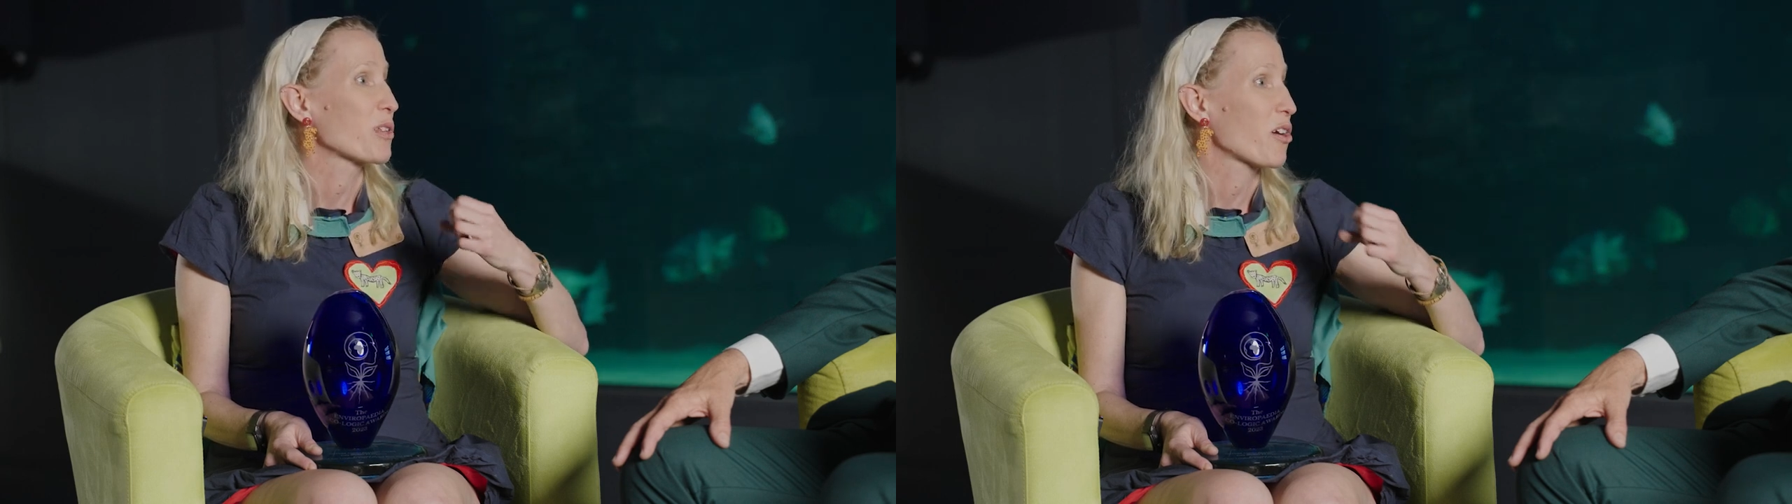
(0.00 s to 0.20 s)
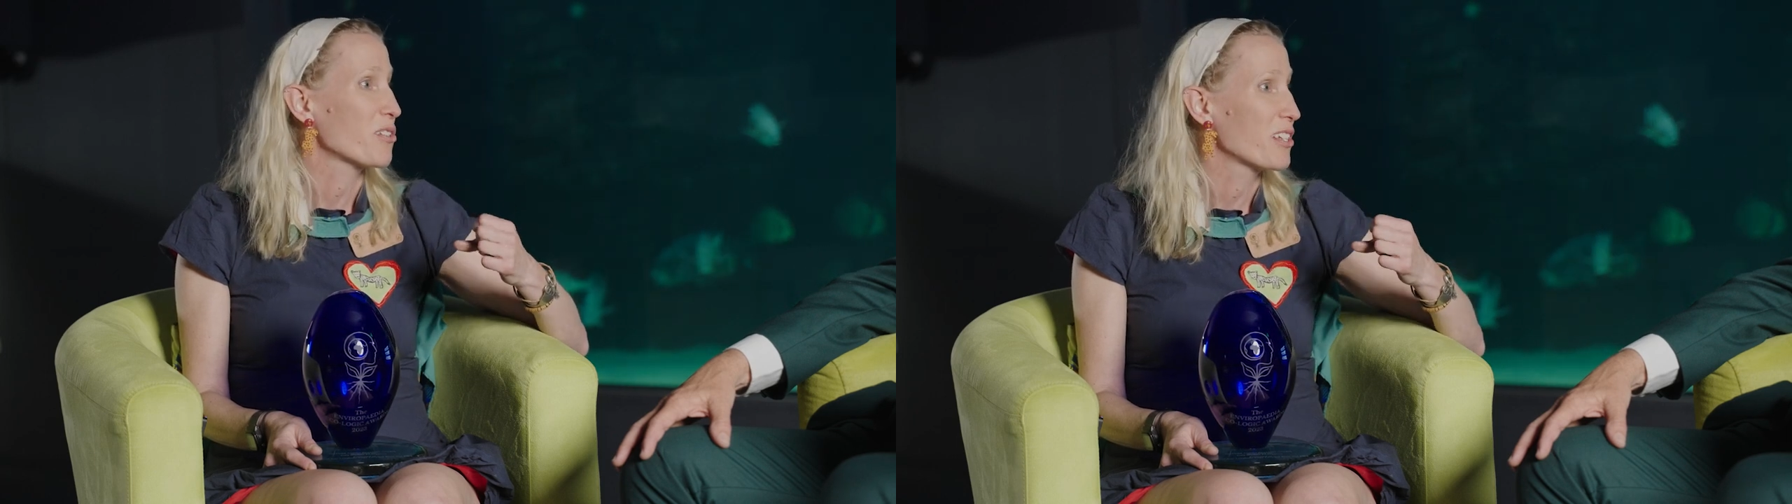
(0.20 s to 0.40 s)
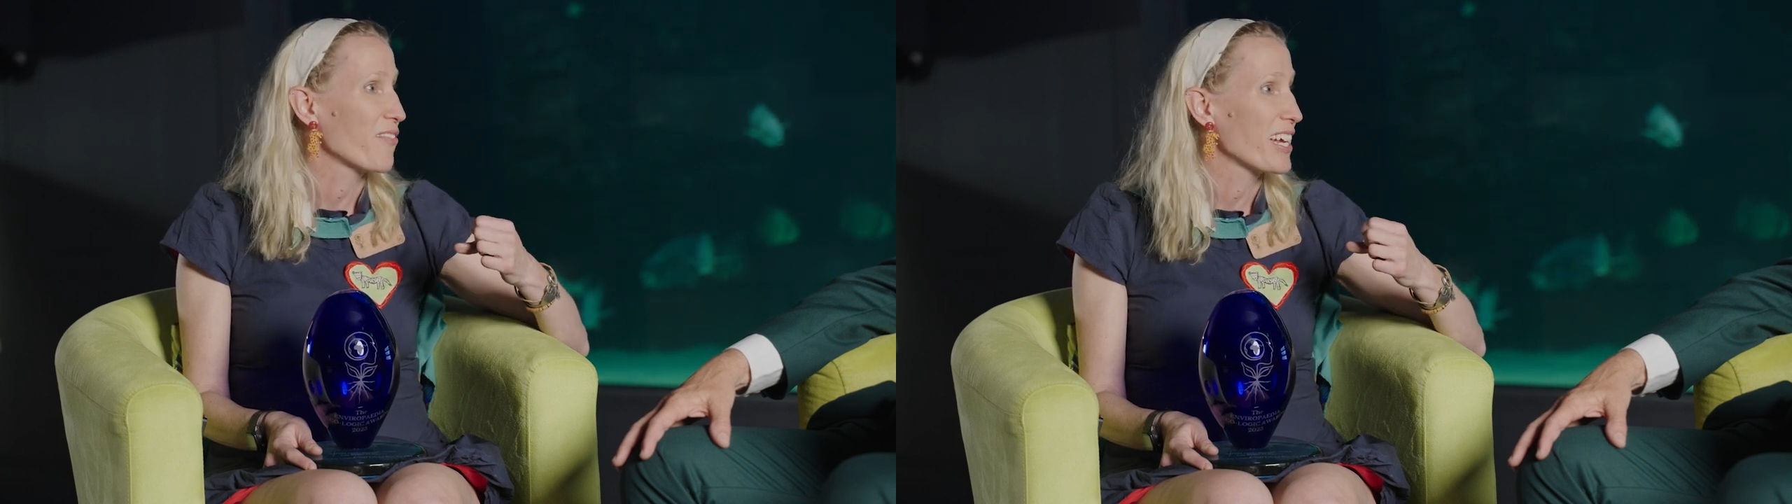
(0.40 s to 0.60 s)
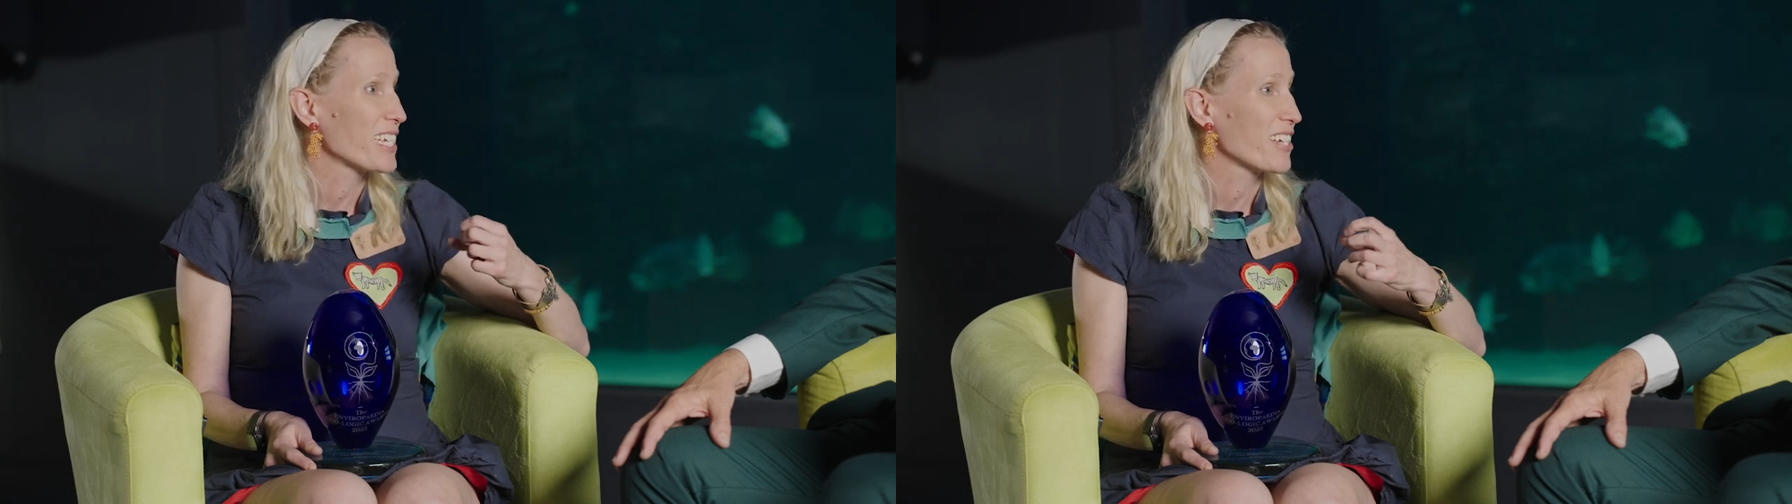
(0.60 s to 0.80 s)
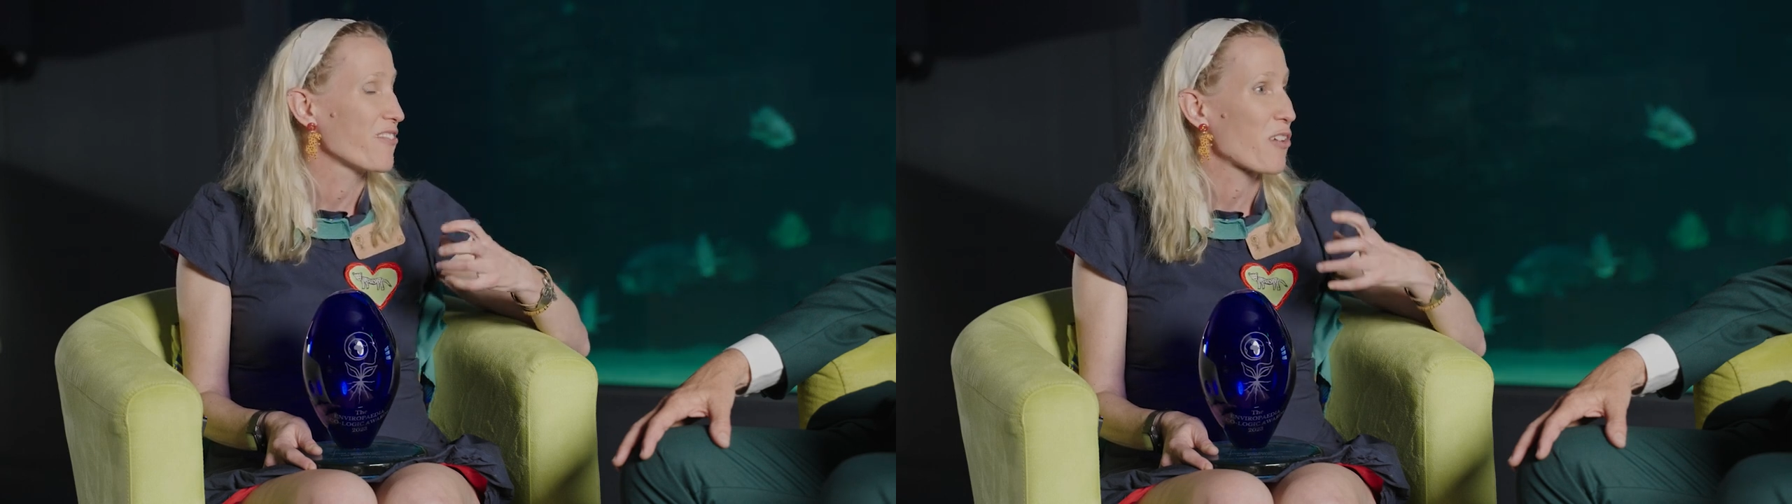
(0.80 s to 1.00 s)
with
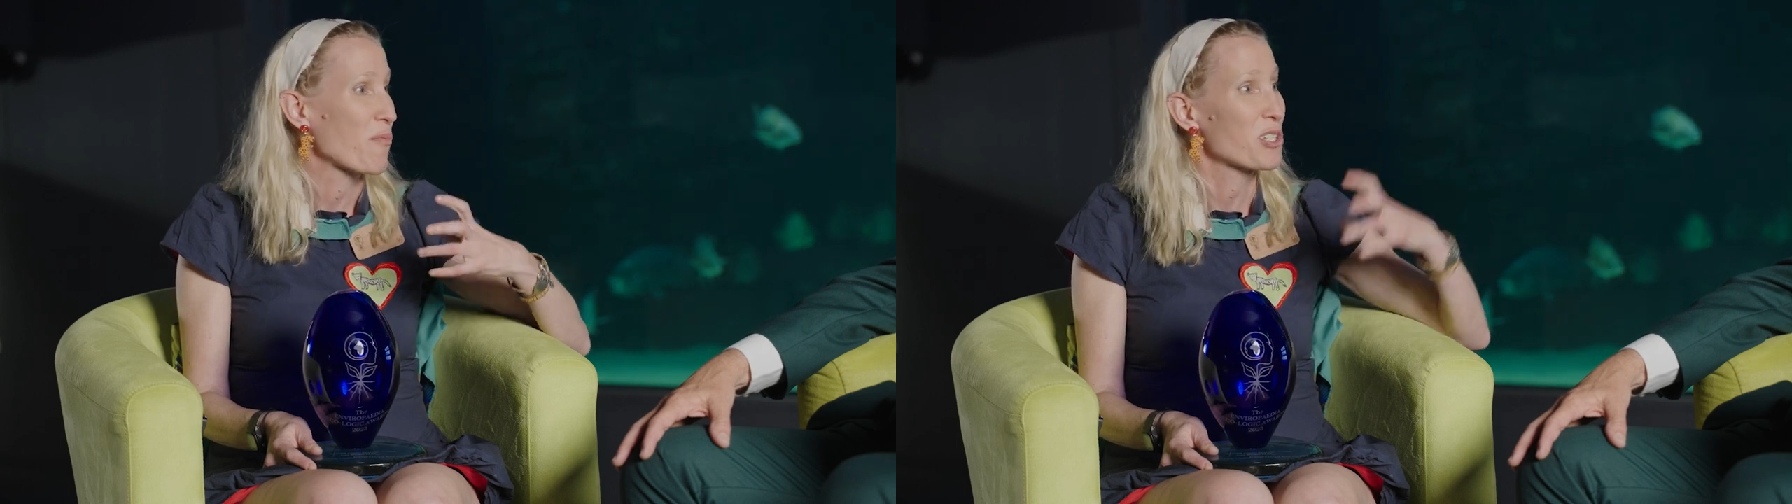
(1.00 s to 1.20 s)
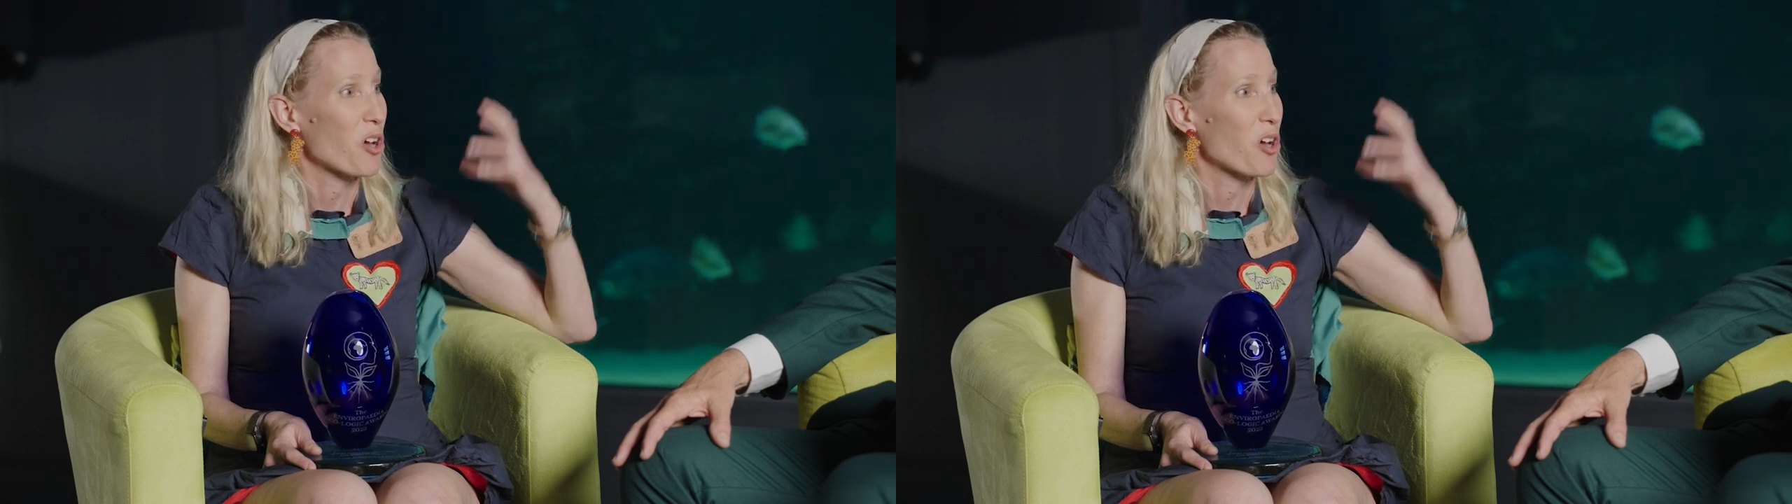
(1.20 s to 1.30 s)
conservation from a